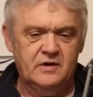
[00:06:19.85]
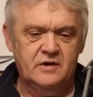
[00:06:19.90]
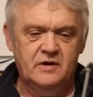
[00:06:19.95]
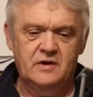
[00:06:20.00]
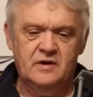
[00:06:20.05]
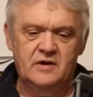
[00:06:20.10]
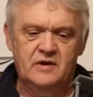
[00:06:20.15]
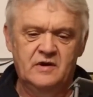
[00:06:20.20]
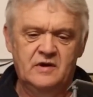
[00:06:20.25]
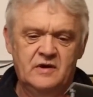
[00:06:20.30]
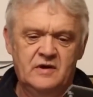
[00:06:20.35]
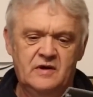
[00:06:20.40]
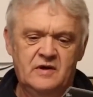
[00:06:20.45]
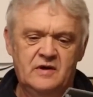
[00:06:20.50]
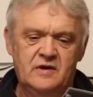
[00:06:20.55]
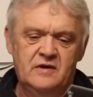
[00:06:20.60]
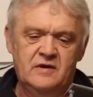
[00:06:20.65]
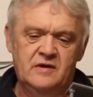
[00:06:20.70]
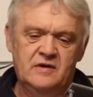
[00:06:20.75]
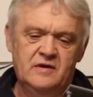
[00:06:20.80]

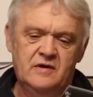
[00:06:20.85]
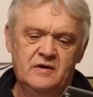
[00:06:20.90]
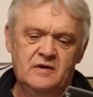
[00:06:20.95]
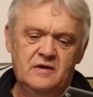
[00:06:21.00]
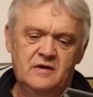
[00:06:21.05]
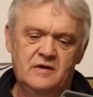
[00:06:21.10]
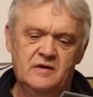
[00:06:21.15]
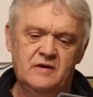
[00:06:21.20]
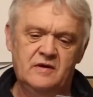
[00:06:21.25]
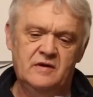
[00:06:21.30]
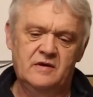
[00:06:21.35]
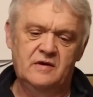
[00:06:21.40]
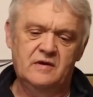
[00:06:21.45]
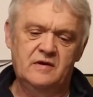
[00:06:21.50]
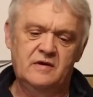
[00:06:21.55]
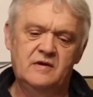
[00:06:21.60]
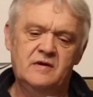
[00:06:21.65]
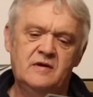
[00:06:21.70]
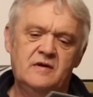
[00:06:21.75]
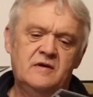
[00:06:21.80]

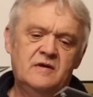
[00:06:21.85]
Nothing is said.